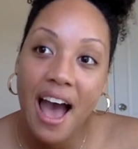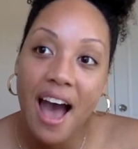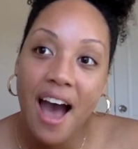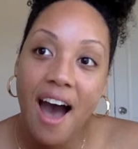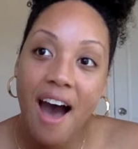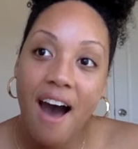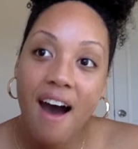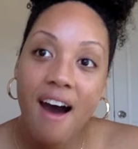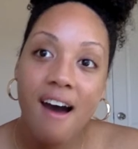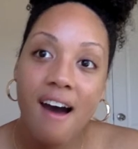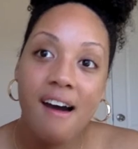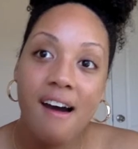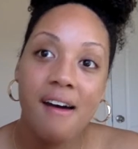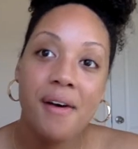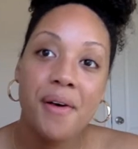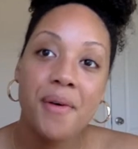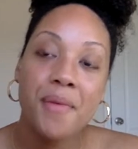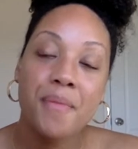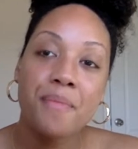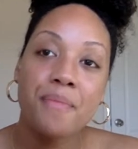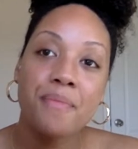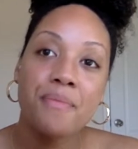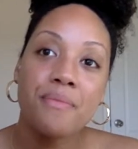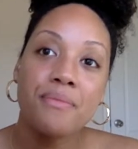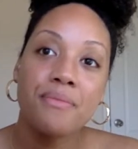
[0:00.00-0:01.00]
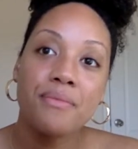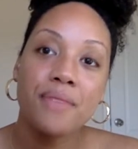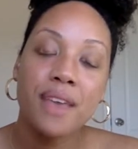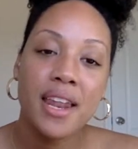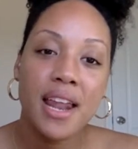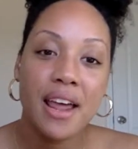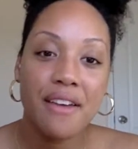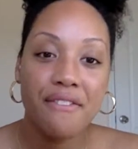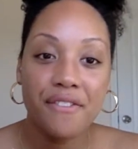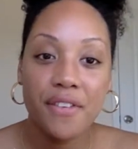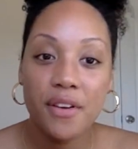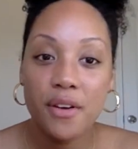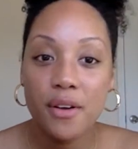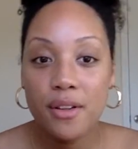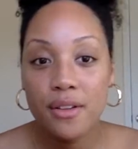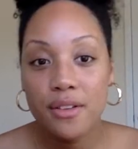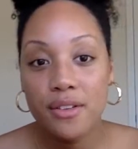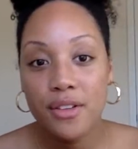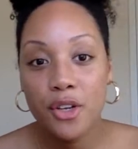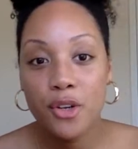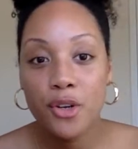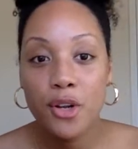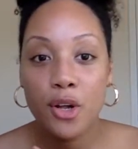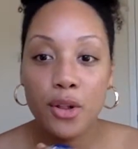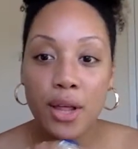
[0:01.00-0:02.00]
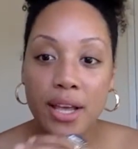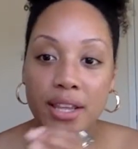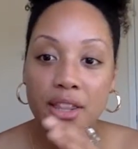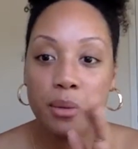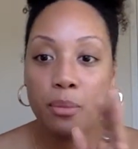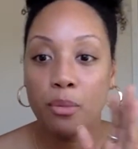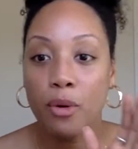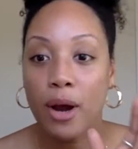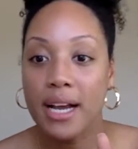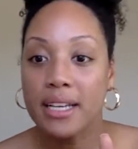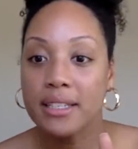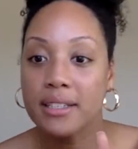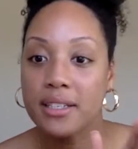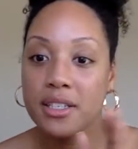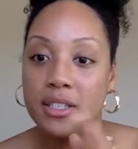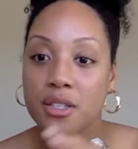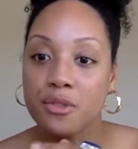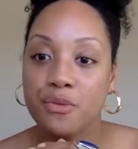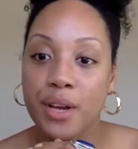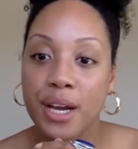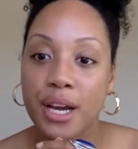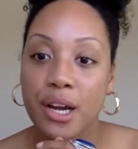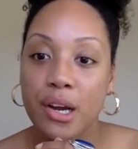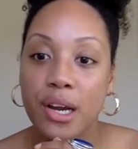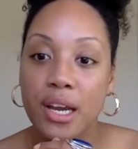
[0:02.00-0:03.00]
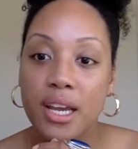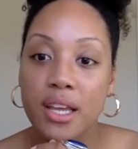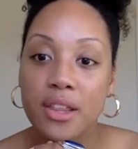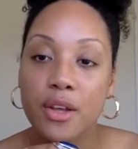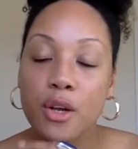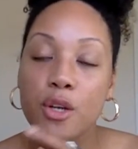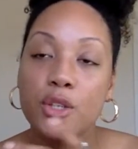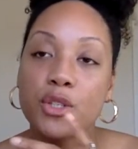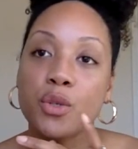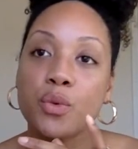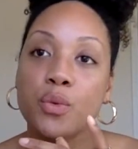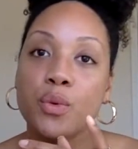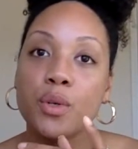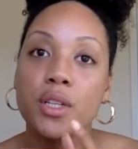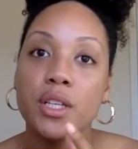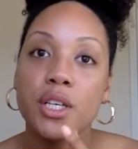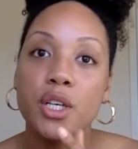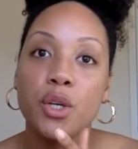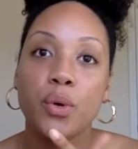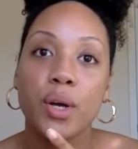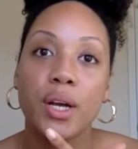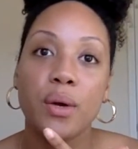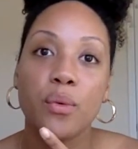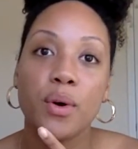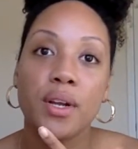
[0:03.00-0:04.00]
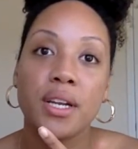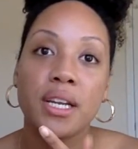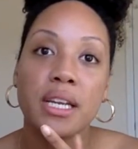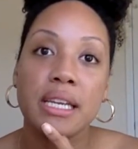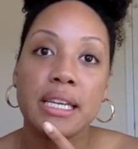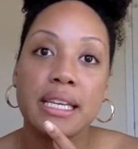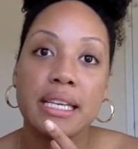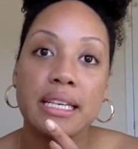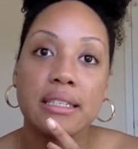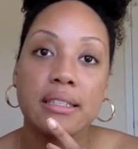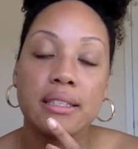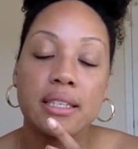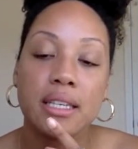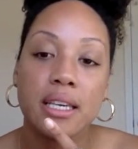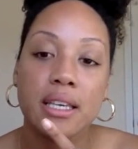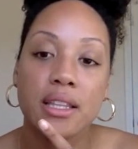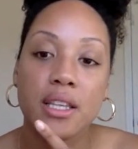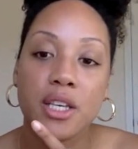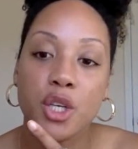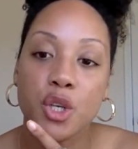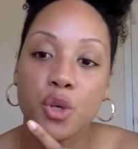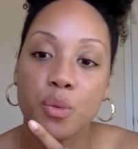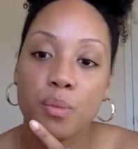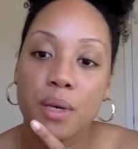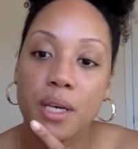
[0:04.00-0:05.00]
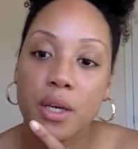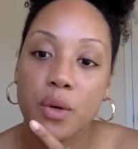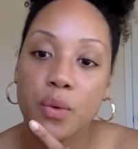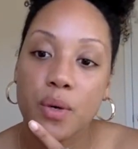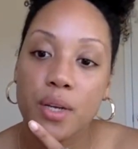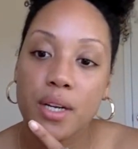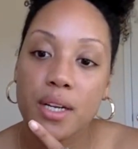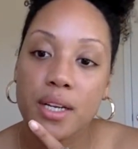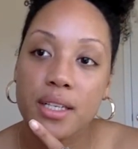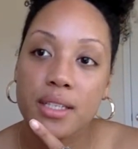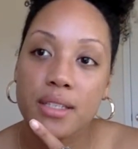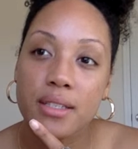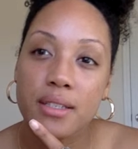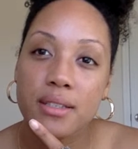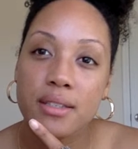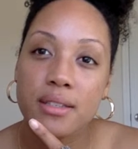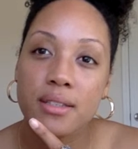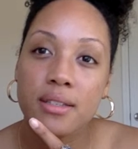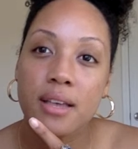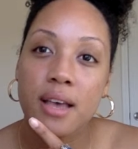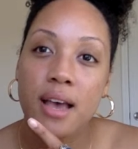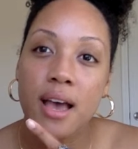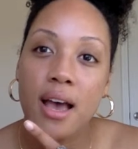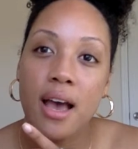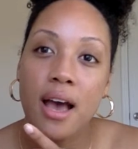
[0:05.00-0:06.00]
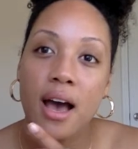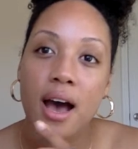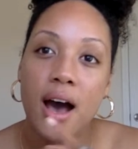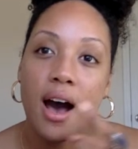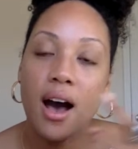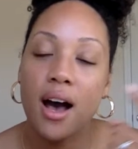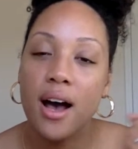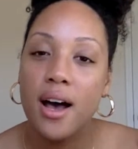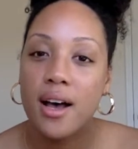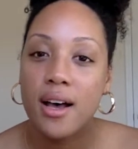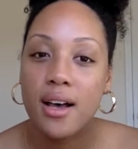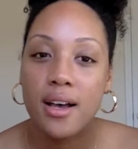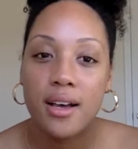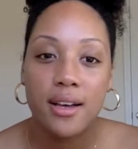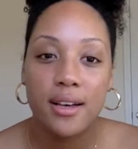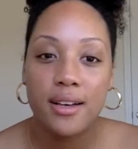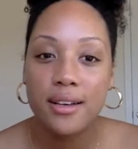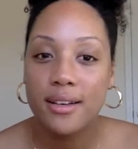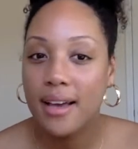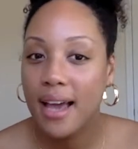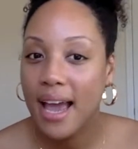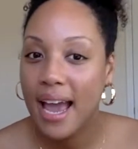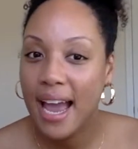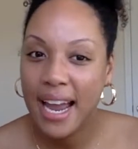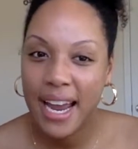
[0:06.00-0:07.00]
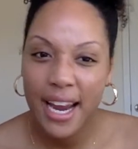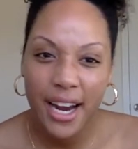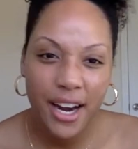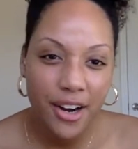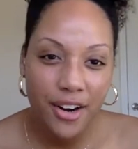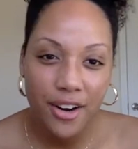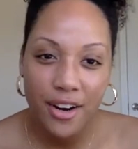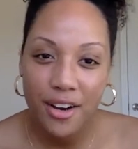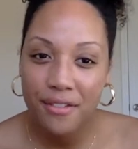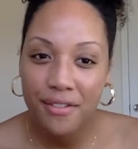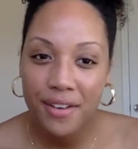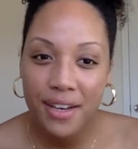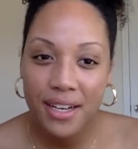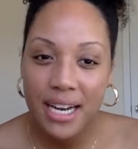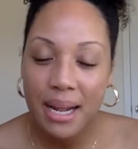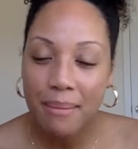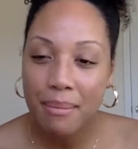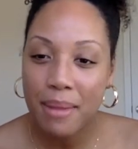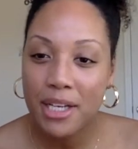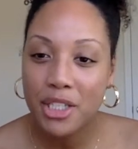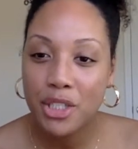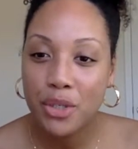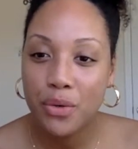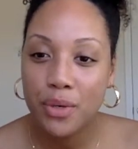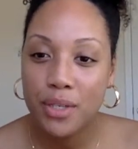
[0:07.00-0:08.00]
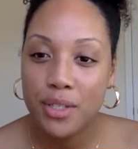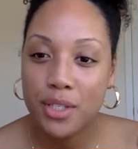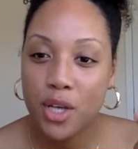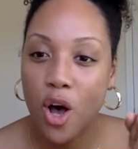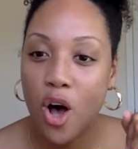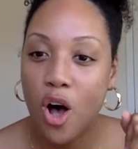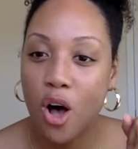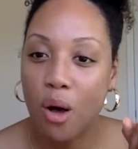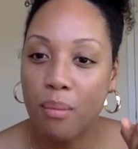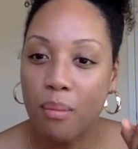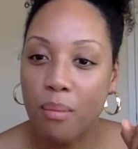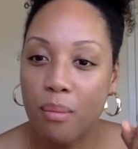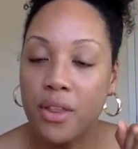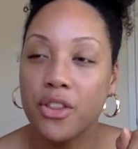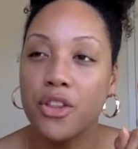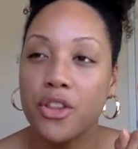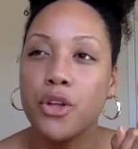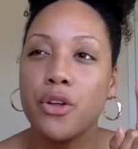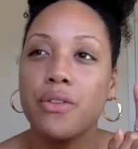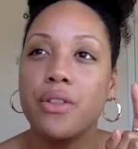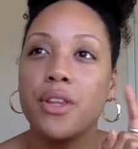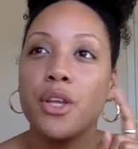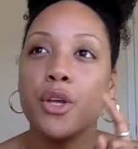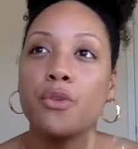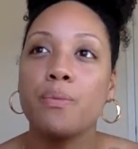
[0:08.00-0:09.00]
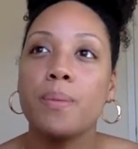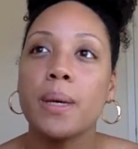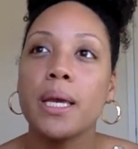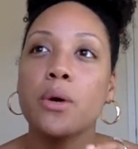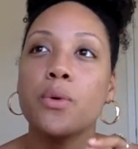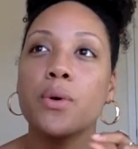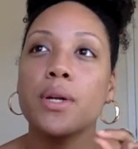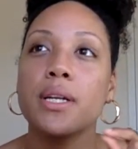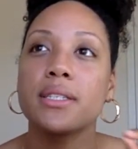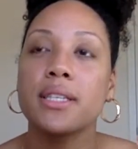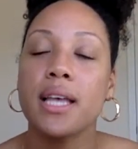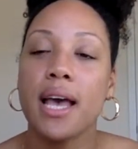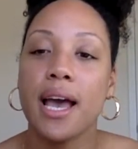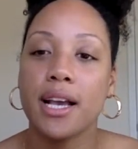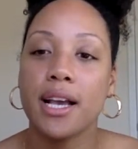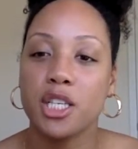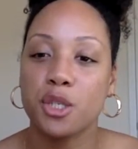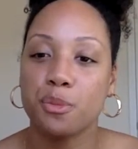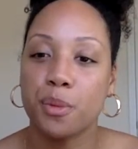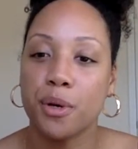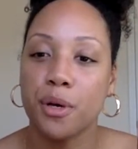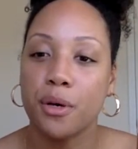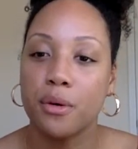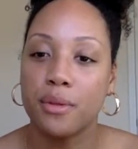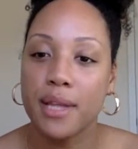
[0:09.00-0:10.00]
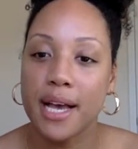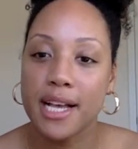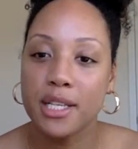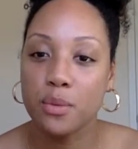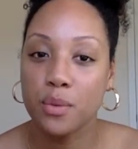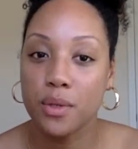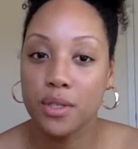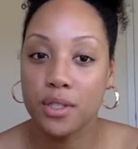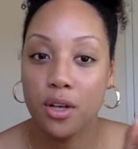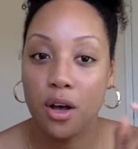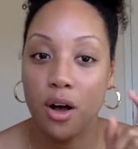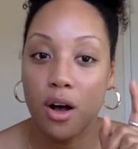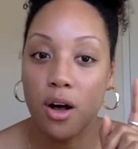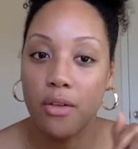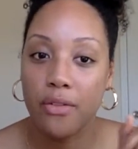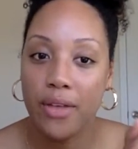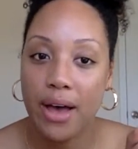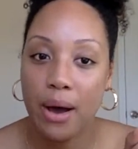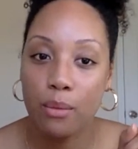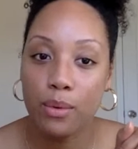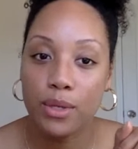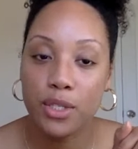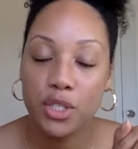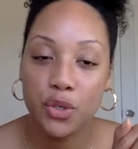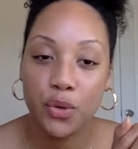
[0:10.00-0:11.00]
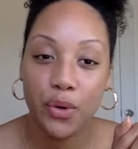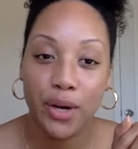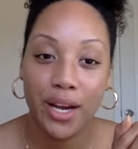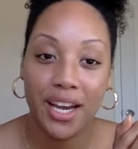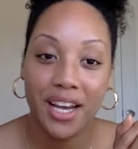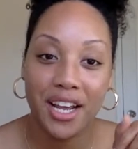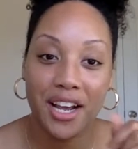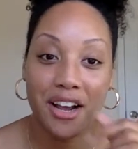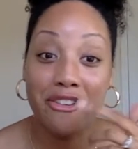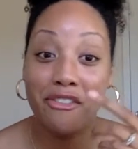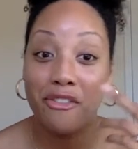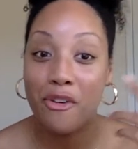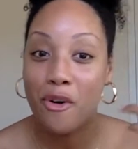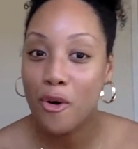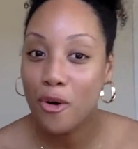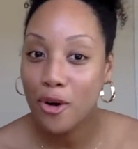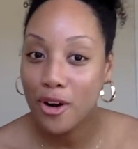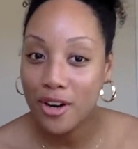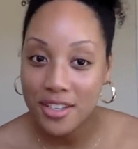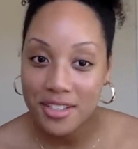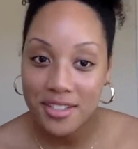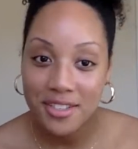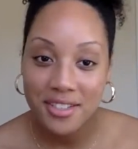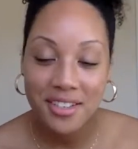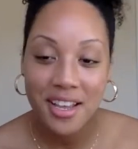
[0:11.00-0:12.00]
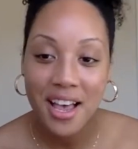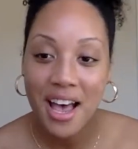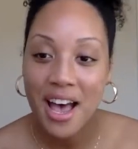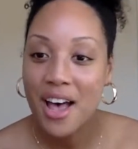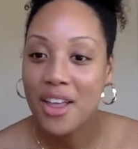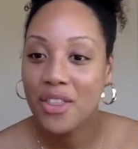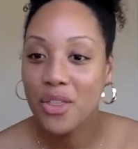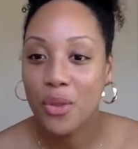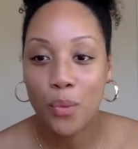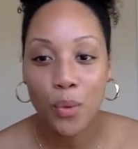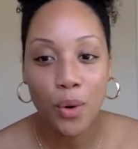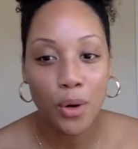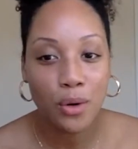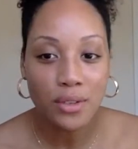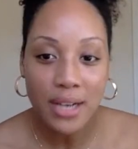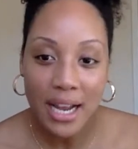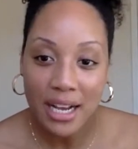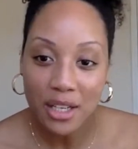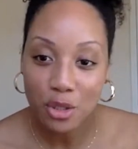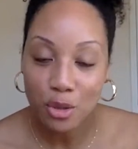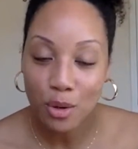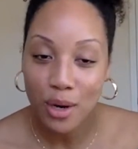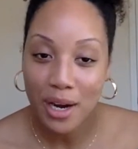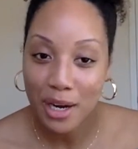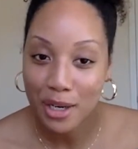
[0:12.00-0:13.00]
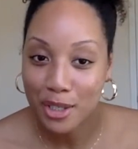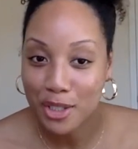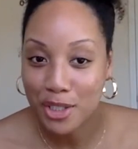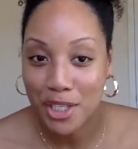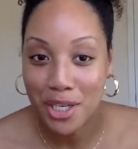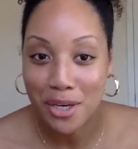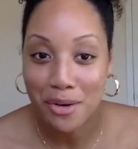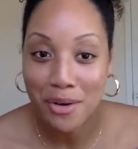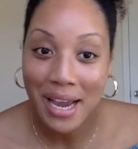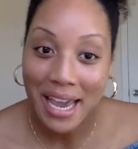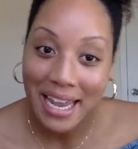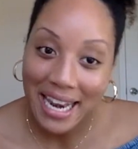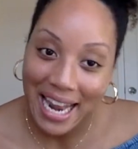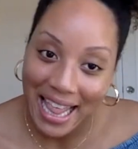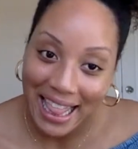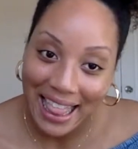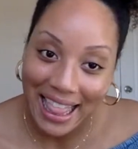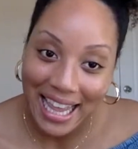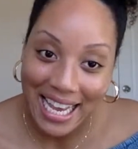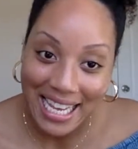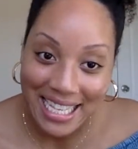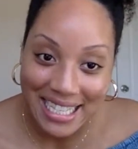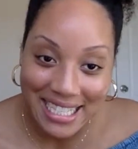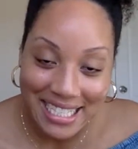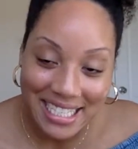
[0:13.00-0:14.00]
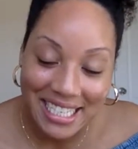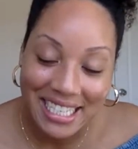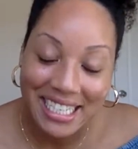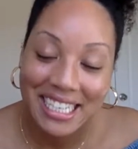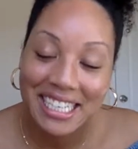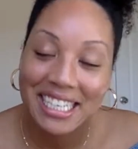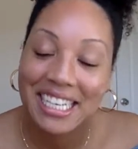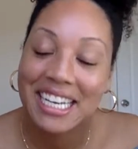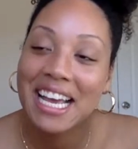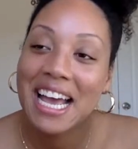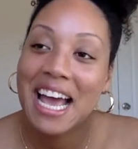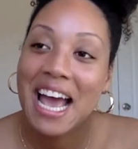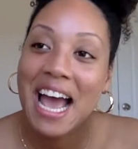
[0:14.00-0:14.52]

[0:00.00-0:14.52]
And I feel, like the prices vary. There's a really great one in DC, the Ubiquitous hair event. I'm not sure what it's called, but the Ubiquitous Expo, that's what it's called. That one's great. Of course, the World Natural Hair Show in Atlanta.